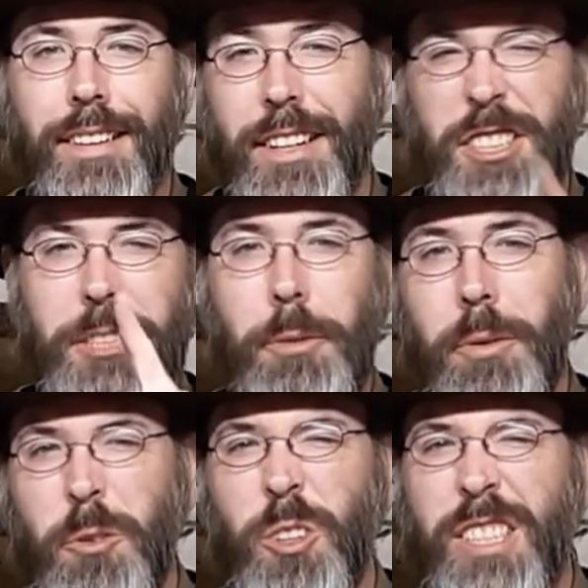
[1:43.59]
All right, just a
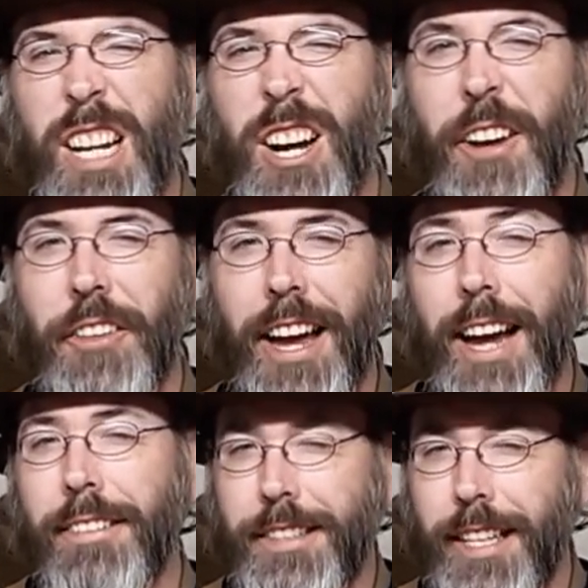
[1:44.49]
moment, I'm gonna take off the
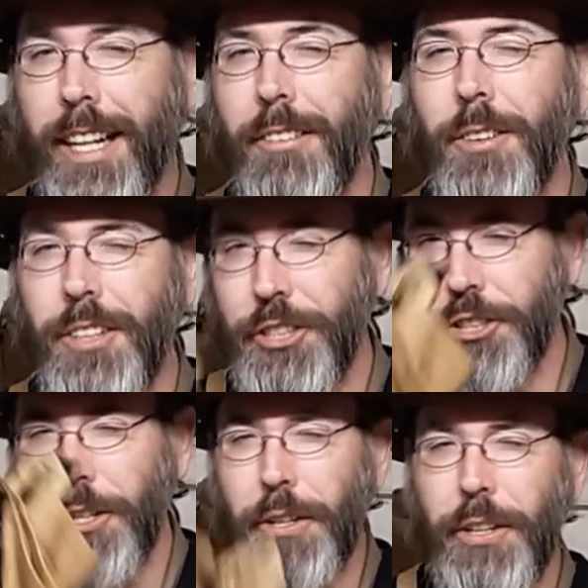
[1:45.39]
haversack. I'm gonna
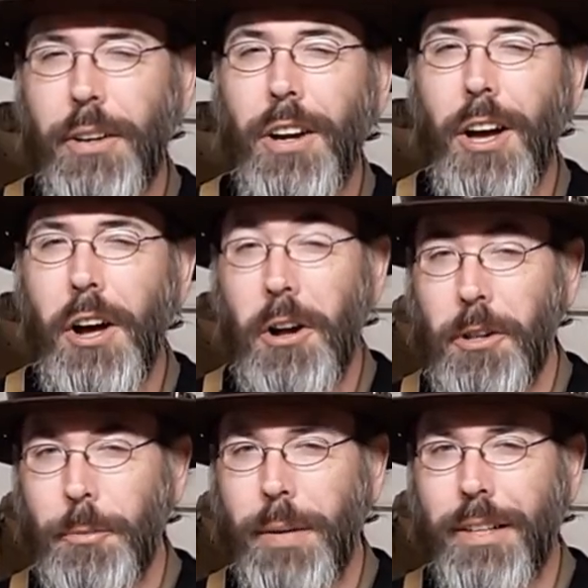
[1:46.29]
show you
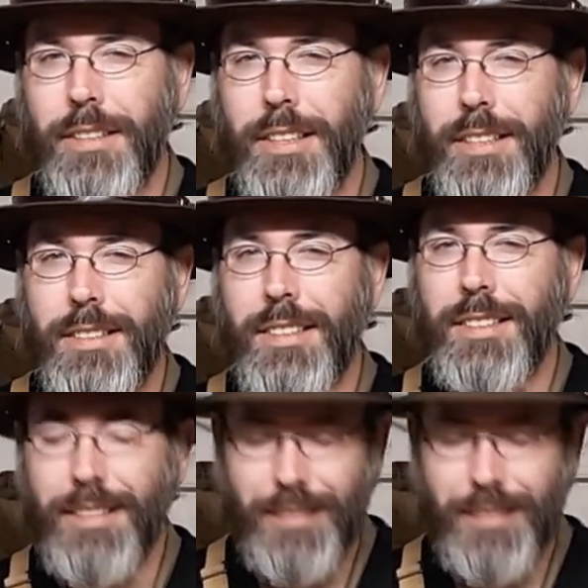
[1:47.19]
all about this.